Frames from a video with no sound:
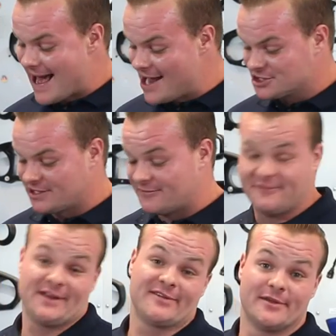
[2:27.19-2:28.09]
that actually
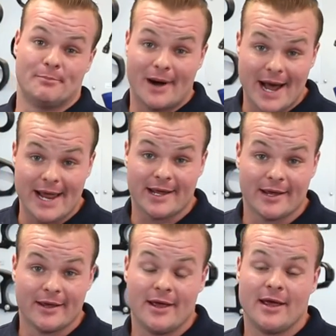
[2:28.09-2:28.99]
fits the
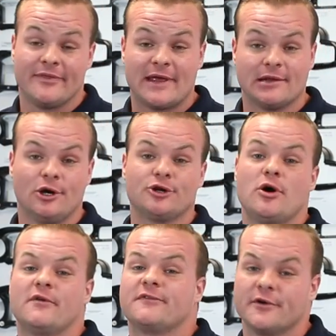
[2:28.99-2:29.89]
bike, then look
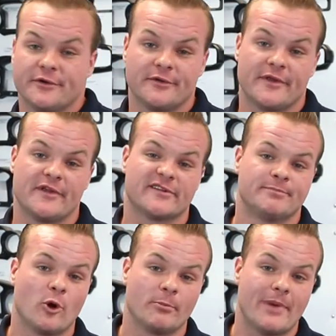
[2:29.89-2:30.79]
no further than the
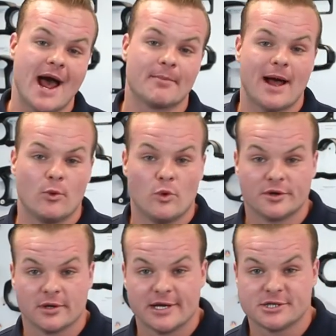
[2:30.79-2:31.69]
Sport Bag by
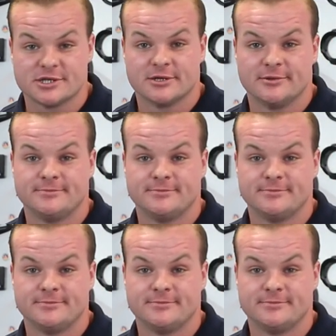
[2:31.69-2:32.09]
Wunderlich.